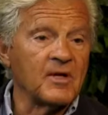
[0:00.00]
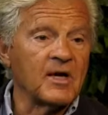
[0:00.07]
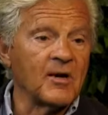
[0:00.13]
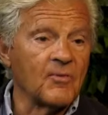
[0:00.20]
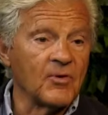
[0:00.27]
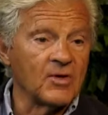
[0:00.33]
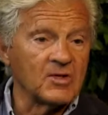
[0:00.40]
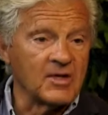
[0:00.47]
I
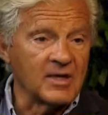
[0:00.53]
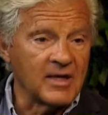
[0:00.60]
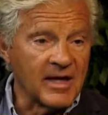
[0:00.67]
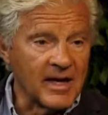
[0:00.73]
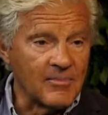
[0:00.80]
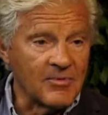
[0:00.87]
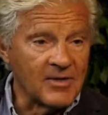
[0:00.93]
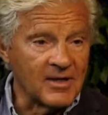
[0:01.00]
worked on
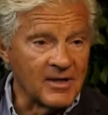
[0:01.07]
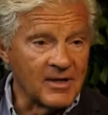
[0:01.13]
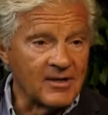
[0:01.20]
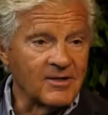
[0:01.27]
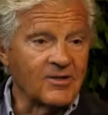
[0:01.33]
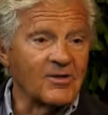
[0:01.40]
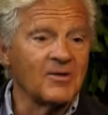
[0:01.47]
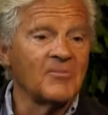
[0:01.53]
Capitol
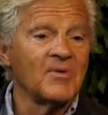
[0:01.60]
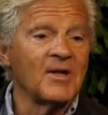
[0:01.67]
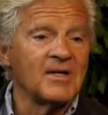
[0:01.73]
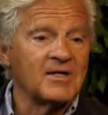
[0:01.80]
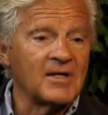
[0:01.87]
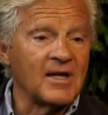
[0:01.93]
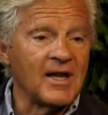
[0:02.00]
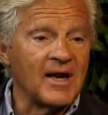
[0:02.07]
Hill,
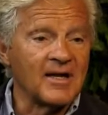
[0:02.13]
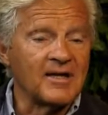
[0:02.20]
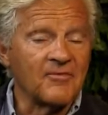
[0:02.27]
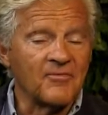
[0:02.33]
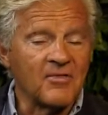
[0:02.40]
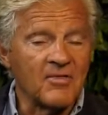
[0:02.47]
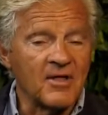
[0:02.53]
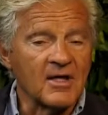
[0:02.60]
did a lot of
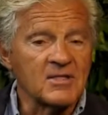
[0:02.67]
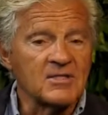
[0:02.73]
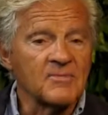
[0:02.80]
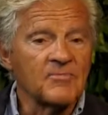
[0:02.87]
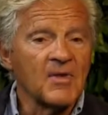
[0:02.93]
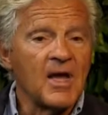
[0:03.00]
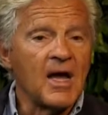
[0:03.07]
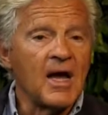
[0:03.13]
different things,
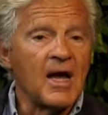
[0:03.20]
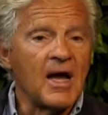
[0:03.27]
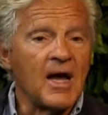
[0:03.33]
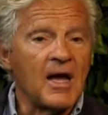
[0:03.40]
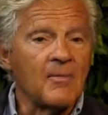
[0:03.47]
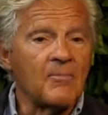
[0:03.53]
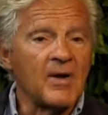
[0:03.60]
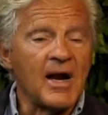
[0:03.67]

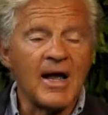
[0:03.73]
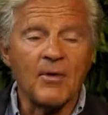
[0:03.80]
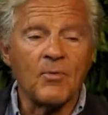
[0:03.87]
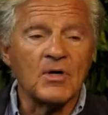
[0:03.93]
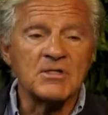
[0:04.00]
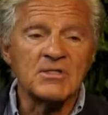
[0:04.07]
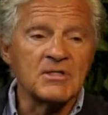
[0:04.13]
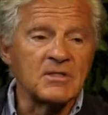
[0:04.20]
but I
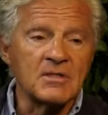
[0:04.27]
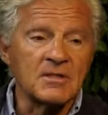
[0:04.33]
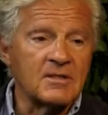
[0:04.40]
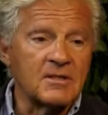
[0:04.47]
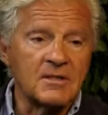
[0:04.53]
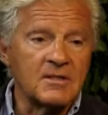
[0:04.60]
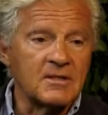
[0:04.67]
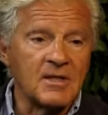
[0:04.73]
wasn't
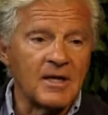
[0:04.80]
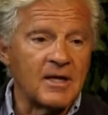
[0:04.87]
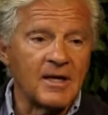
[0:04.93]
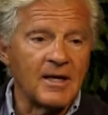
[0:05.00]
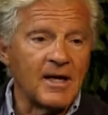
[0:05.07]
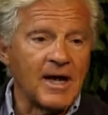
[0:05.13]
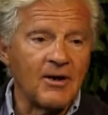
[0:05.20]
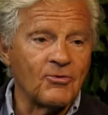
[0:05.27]

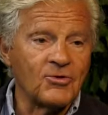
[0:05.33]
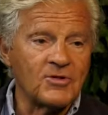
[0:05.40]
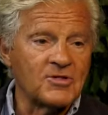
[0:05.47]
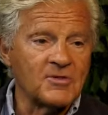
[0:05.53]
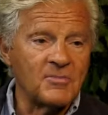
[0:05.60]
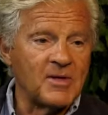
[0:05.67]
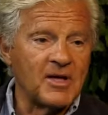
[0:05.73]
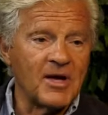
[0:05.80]
out to
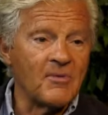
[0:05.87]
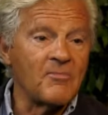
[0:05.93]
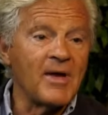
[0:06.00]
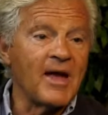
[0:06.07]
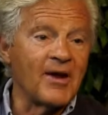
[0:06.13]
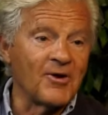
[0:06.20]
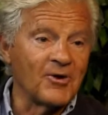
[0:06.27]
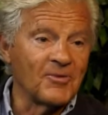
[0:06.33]
become
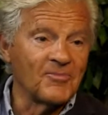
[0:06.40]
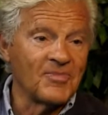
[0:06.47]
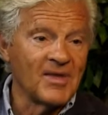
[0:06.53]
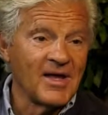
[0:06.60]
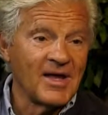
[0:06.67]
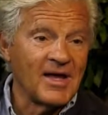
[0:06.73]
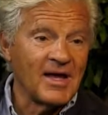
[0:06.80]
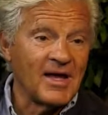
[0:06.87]
mayor.
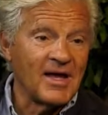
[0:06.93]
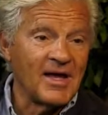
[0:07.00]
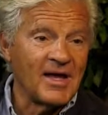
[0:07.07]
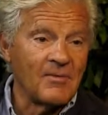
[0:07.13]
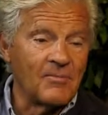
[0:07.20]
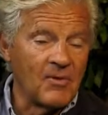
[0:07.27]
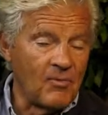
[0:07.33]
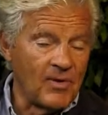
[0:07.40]

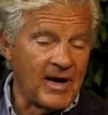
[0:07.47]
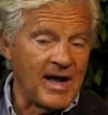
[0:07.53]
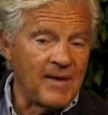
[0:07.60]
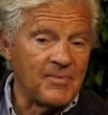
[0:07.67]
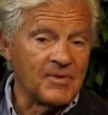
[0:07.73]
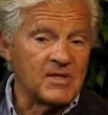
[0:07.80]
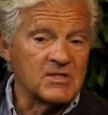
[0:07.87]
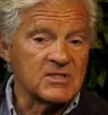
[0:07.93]
But what
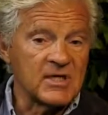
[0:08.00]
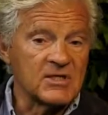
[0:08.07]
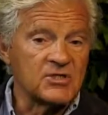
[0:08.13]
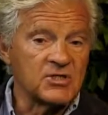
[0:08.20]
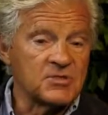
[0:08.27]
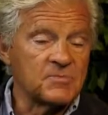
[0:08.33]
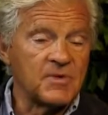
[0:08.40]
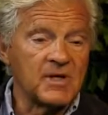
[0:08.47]
happened is I
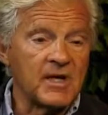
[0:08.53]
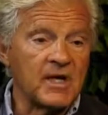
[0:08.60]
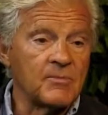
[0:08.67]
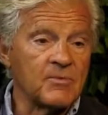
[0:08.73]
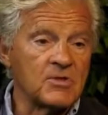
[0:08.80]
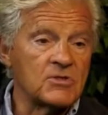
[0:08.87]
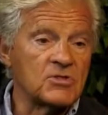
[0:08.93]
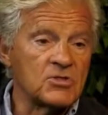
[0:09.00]
just became
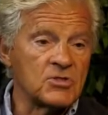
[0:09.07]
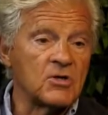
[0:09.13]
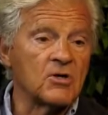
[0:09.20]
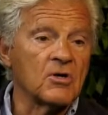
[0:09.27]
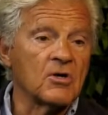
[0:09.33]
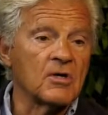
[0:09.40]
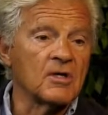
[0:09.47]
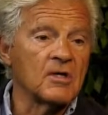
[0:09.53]

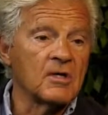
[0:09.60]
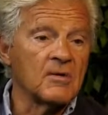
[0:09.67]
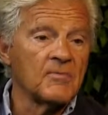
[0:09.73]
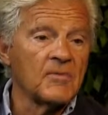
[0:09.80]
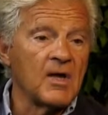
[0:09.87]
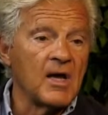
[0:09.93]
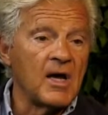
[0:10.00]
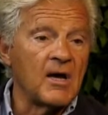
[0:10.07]
concerned
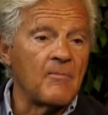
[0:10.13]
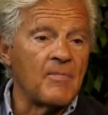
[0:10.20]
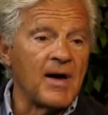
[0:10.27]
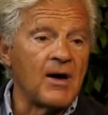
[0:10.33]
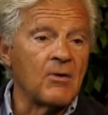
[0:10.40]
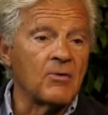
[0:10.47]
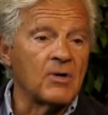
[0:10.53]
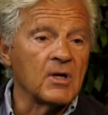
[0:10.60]

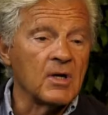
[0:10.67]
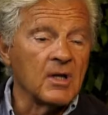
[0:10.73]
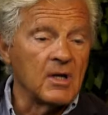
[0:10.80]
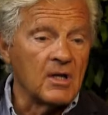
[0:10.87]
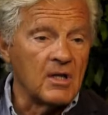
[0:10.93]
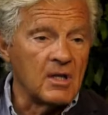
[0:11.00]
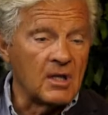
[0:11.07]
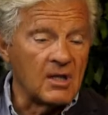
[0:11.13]
about
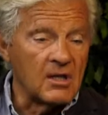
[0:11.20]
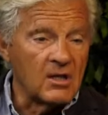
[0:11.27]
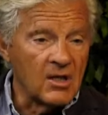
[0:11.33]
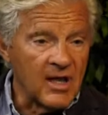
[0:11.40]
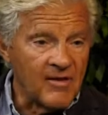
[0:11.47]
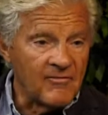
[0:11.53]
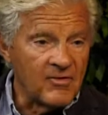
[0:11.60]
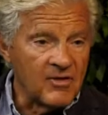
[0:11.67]
the
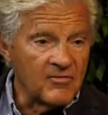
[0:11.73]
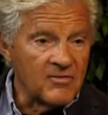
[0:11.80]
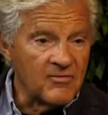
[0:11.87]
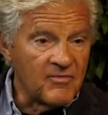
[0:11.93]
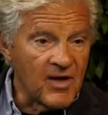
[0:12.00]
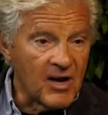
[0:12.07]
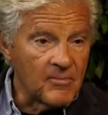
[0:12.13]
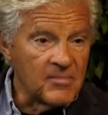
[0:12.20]
level of
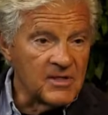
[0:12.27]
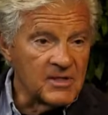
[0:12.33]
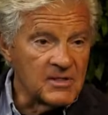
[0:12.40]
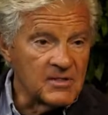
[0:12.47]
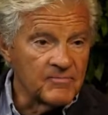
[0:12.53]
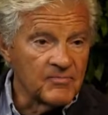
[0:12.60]
development,